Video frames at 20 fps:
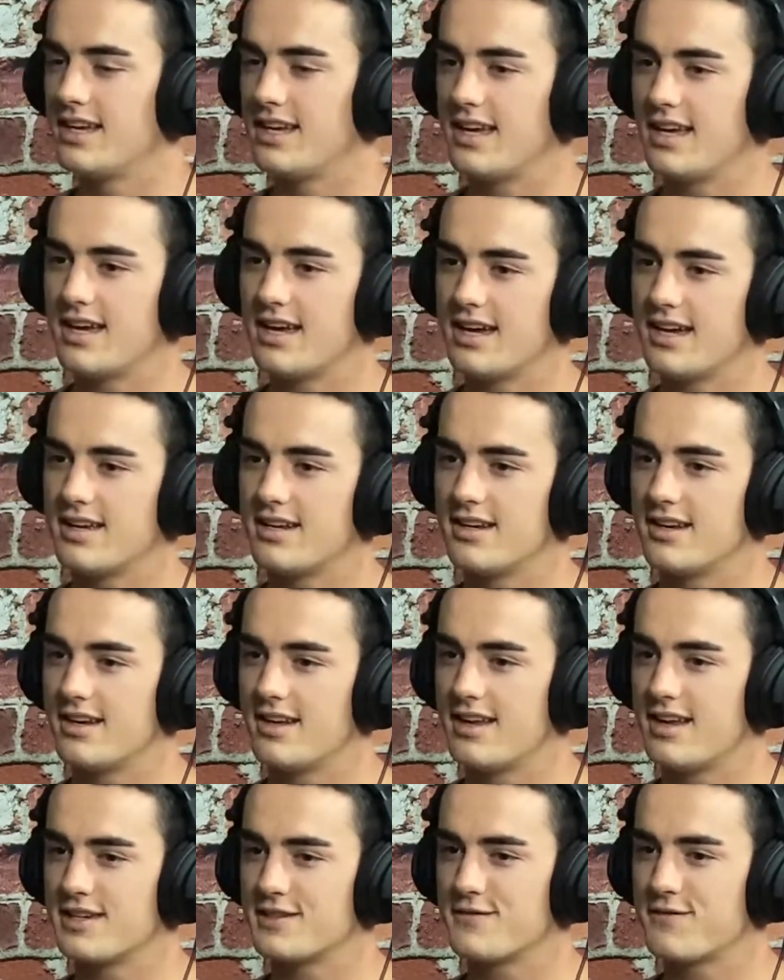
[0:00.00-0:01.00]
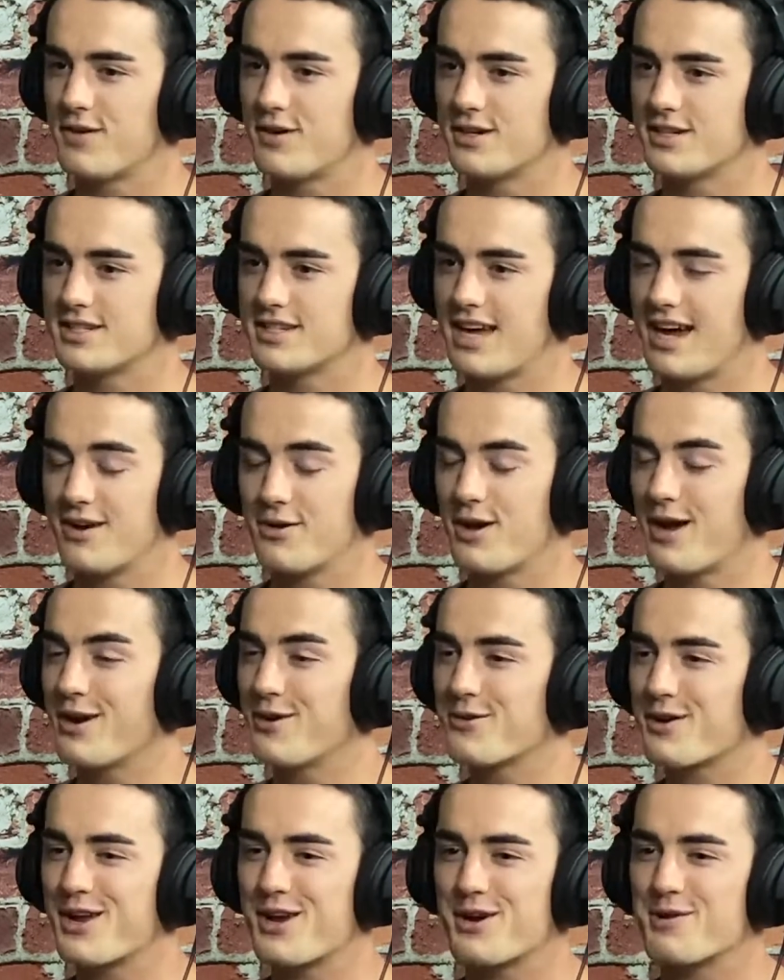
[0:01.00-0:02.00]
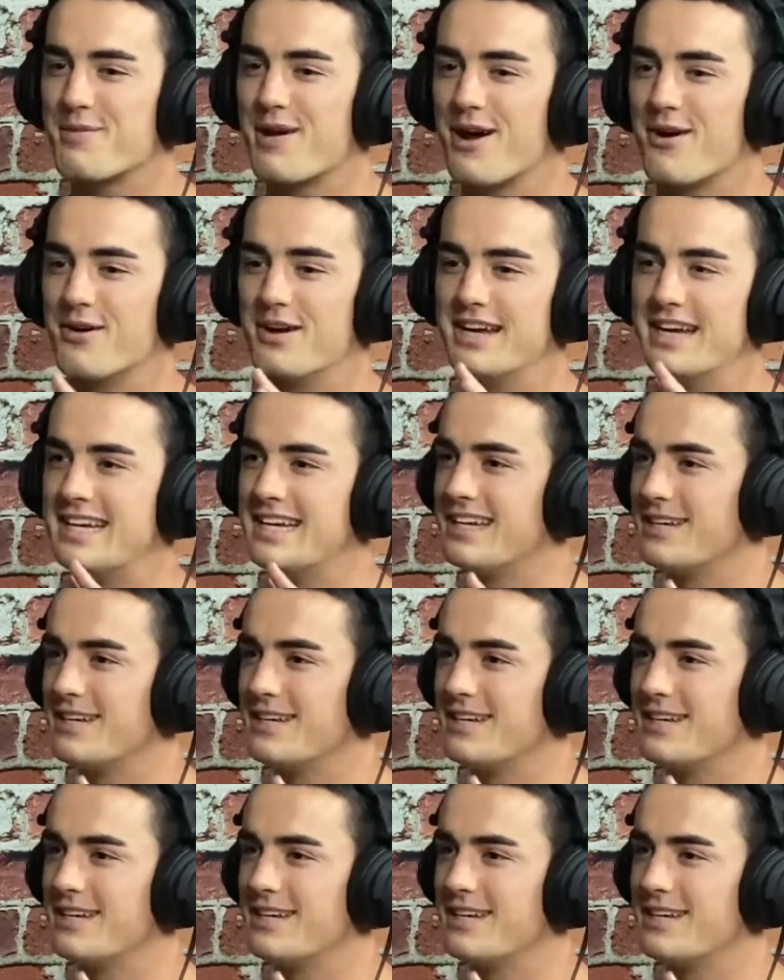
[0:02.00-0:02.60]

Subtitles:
And as far as I don't care about